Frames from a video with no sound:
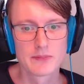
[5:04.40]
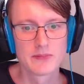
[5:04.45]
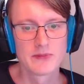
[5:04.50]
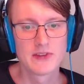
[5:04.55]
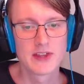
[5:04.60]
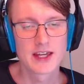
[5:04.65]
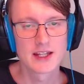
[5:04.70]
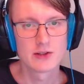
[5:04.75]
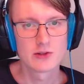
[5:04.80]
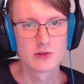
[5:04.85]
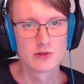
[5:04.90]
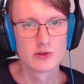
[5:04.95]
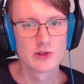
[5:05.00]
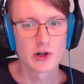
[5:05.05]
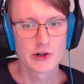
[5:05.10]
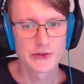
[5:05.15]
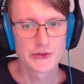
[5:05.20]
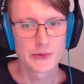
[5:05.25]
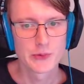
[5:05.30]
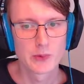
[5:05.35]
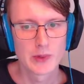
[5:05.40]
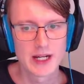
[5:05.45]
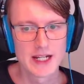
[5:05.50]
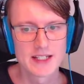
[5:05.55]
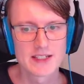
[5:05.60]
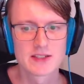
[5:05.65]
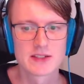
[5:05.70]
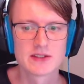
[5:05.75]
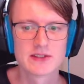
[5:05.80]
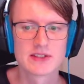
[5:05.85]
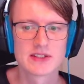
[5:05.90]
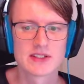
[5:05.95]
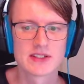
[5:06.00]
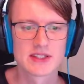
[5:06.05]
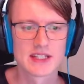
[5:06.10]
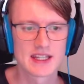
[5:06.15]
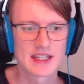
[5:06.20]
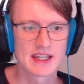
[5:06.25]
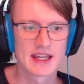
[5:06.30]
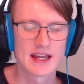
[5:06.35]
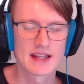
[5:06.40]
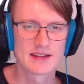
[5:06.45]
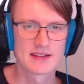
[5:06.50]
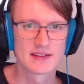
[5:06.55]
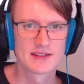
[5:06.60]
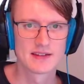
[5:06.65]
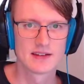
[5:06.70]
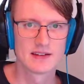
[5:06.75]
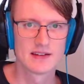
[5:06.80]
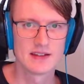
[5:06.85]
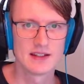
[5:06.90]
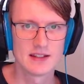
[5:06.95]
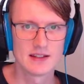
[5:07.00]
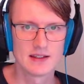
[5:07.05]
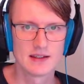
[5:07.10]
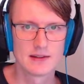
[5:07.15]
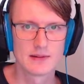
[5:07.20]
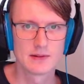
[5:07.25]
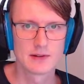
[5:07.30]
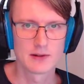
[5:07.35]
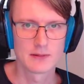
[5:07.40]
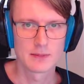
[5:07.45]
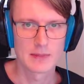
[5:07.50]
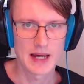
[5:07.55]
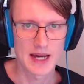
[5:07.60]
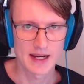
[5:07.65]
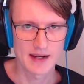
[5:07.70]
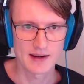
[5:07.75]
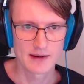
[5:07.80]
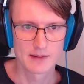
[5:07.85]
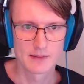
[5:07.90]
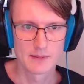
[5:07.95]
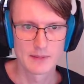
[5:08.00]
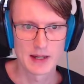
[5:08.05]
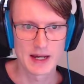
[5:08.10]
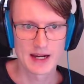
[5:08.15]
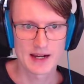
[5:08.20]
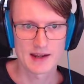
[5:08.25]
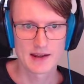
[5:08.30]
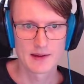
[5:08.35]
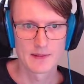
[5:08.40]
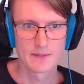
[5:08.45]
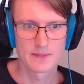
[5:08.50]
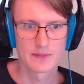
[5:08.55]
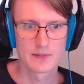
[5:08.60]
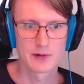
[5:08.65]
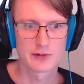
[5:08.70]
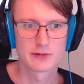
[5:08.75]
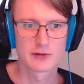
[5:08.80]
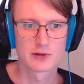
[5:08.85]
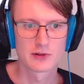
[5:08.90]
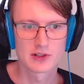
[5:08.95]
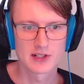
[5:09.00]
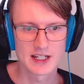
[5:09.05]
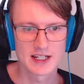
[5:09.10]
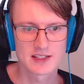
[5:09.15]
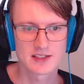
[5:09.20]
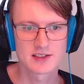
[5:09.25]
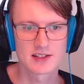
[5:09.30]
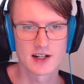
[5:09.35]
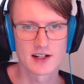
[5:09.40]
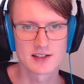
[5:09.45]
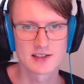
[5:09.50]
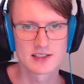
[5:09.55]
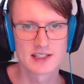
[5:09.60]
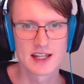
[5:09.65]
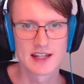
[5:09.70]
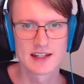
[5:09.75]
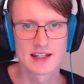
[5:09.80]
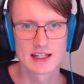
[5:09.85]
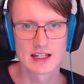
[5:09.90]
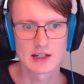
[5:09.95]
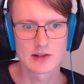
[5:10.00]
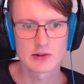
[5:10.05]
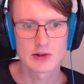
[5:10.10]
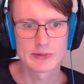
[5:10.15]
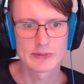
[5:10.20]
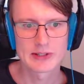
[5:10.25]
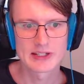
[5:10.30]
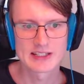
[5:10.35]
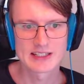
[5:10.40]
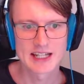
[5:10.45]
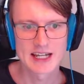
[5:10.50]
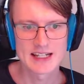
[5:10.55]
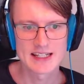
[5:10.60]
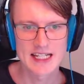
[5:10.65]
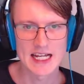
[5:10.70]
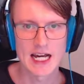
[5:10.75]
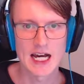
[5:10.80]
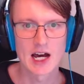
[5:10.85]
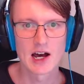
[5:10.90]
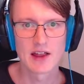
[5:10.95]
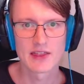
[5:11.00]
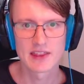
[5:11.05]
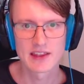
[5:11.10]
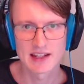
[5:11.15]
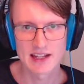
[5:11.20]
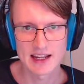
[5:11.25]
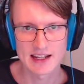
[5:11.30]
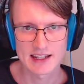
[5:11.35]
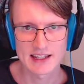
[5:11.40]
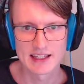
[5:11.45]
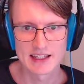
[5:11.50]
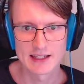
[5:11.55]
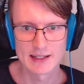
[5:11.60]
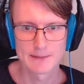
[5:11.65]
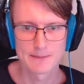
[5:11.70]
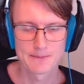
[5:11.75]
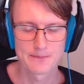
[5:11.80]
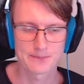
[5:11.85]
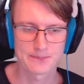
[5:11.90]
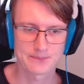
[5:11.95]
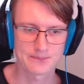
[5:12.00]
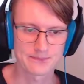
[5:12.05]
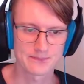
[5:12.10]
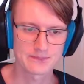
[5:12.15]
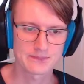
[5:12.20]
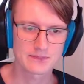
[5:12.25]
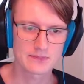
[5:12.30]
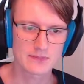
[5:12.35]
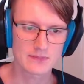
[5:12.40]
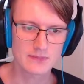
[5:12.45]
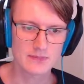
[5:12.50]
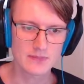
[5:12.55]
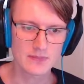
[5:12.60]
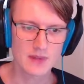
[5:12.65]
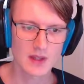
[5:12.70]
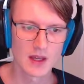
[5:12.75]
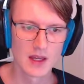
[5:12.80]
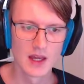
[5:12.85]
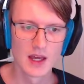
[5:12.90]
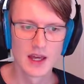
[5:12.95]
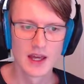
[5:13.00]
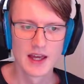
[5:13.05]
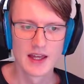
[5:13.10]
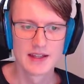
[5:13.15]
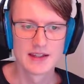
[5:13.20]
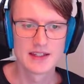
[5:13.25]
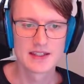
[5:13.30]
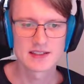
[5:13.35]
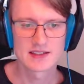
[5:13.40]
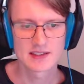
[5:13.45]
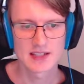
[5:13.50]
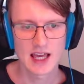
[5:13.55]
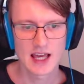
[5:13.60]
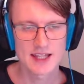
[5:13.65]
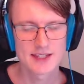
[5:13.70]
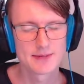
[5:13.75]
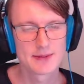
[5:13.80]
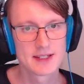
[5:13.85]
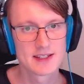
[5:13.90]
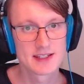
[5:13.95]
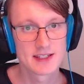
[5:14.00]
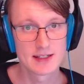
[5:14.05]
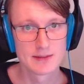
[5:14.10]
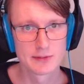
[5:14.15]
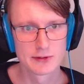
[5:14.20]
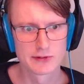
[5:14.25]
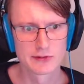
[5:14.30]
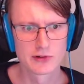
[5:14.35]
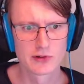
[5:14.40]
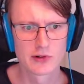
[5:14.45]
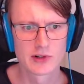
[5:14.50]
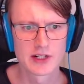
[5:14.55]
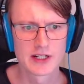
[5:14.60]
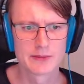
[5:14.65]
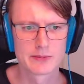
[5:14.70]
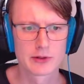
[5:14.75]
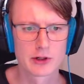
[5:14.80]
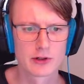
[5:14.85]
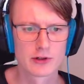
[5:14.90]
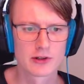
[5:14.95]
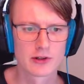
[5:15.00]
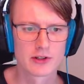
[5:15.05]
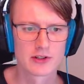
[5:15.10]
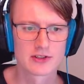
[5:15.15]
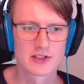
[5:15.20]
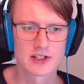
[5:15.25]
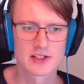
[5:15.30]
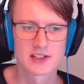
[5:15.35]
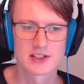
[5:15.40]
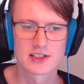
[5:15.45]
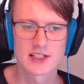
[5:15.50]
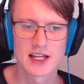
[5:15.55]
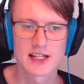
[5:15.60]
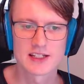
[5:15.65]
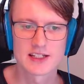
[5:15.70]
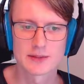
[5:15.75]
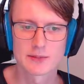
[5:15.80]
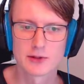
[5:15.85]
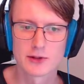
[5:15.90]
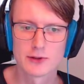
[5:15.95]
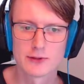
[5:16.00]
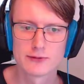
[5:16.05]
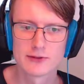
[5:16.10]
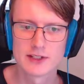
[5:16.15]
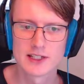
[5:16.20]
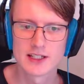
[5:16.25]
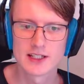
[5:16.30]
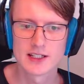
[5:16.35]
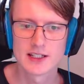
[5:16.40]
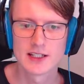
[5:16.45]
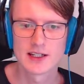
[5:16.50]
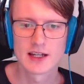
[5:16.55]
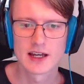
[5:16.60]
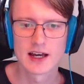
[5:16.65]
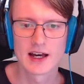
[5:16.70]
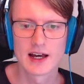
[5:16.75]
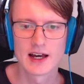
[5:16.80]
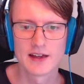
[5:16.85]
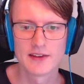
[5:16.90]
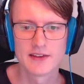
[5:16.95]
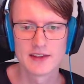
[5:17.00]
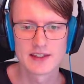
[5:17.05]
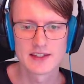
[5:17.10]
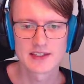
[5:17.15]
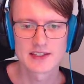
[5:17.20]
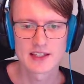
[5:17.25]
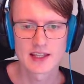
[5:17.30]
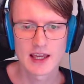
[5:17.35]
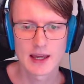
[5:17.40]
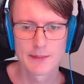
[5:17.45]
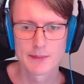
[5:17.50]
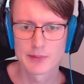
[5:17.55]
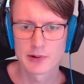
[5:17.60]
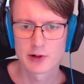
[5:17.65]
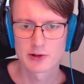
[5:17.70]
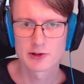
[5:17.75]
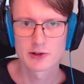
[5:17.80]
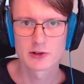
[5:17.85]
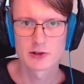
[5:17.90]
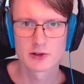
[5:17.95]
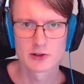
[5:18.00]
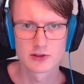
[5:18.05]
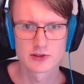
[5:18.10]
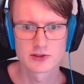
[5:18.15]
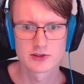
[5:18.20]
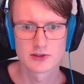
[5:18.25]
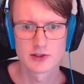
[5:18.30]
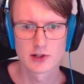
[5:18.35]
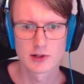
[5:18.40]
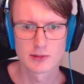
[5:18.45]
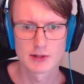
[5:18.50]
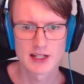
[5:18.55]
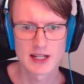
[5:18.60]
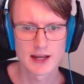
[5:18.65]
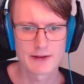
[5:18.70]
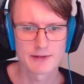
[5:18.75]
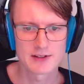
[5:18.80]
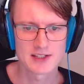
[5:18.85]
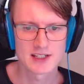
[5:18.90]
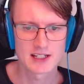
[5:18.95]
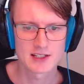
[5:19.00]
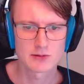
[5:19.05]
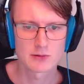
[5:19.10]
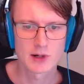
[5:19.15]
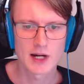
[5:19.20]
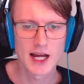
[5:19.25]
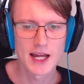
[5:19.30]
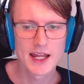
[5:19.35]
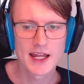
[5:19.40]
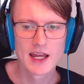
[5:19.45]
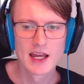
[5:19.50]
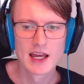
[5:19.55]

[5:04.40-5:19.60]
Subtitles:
they do not wait until they get the MAC back before they start sending encrypting data under that key. This has been seen before in protocols such as HMQV, these CAM protocols, notably FSXY,